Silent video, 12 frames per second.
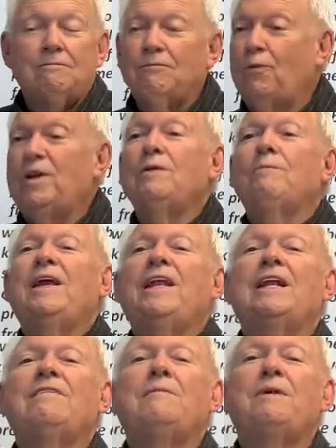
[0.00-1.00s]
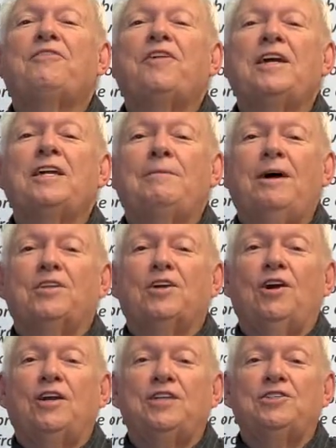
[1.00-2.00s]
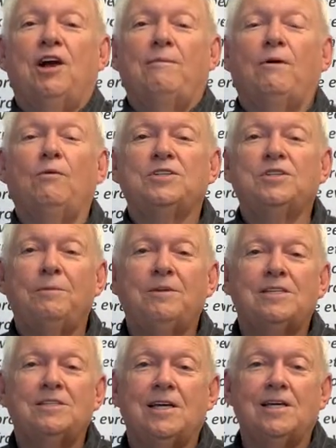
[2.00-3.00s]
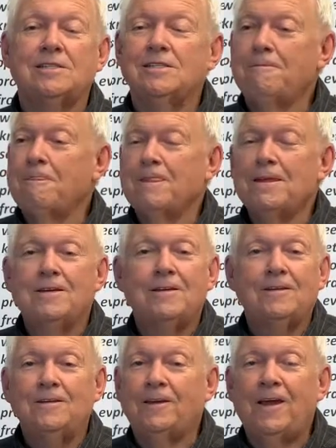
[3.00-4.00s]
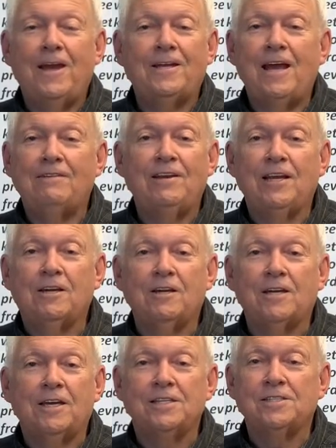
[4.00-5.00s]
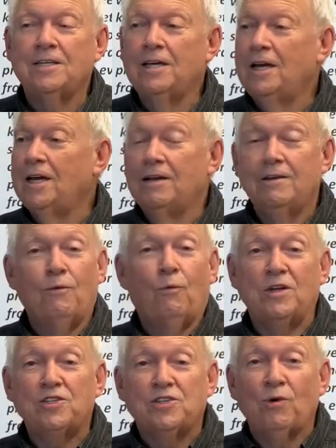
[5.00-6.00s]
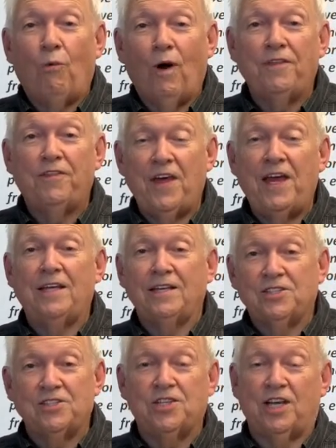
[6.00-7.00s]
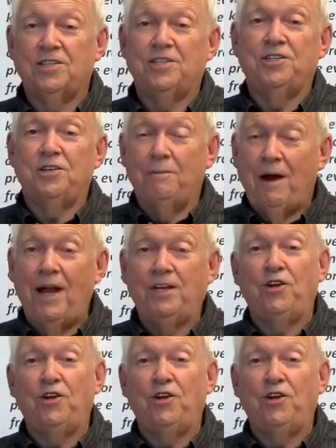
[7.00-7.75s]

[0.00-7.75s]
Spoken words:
We may not even be thinking about the cookie jar, but when somebody says you can't have any cookies, what's the one thing that sticks in your mind?